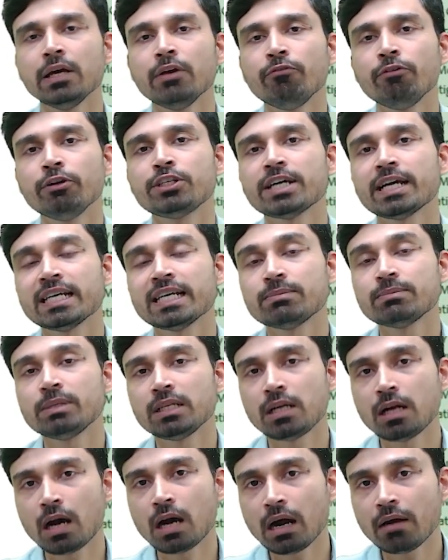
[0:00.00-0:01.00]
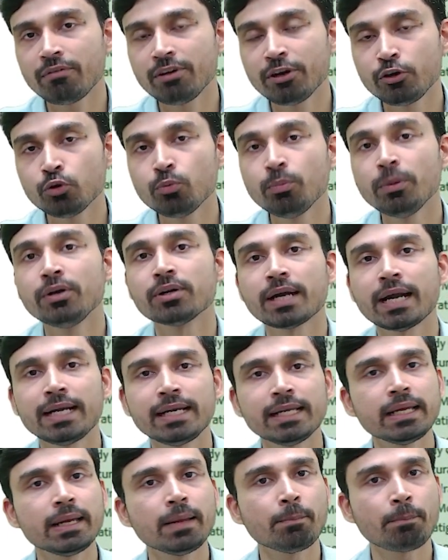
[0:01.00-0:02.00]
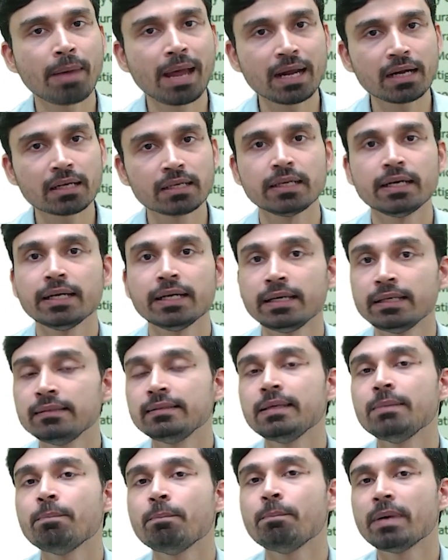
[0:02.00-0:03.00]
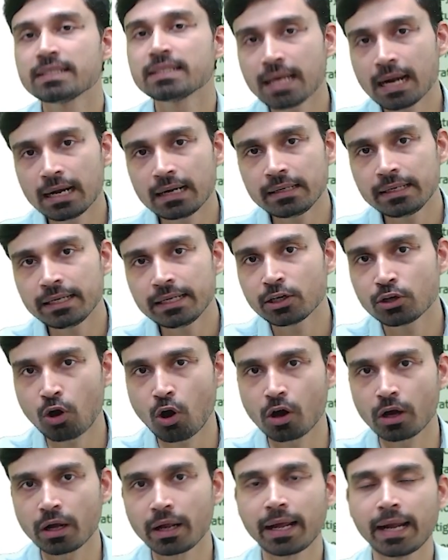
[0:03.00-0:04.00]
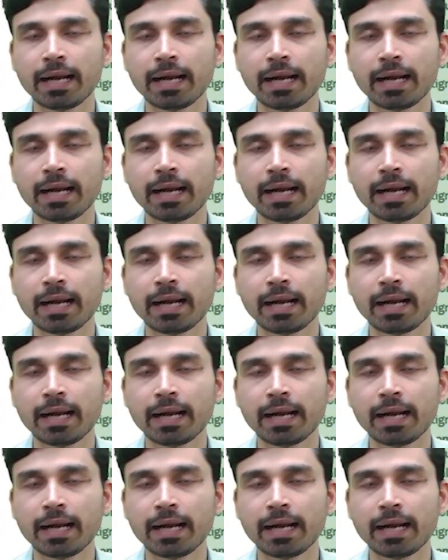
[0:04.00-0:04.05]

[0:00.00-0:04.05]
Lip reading: which has been carved due to meteoritic impact in the basaltic rock.